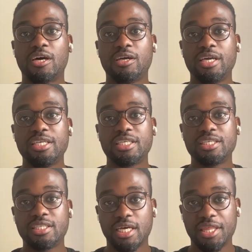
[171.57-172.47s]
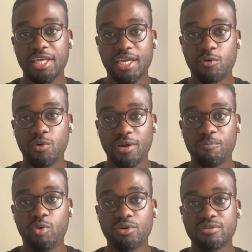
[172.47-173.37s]
is I think quite
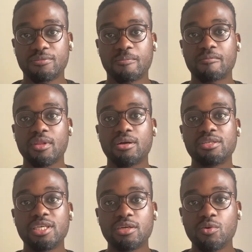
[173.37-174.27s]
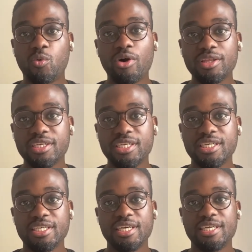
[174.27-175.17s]
important. The second
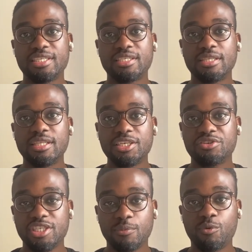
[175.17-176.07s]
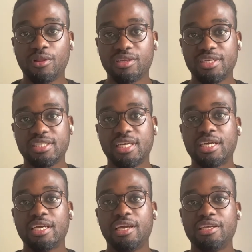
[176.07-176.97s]
quality is leadership qualities,
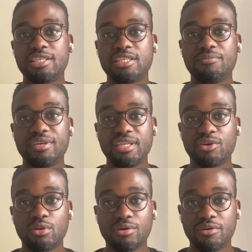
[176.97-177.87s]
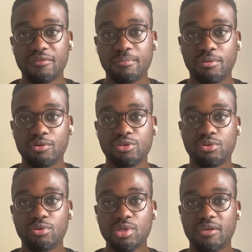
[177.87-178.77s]
and this is something that a lot of employers are
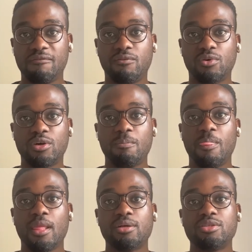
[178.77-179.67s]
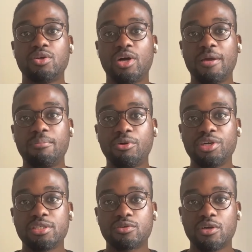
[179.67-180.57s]
looking for. So
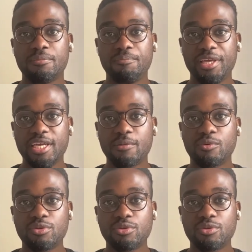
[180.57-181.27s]
employees are being able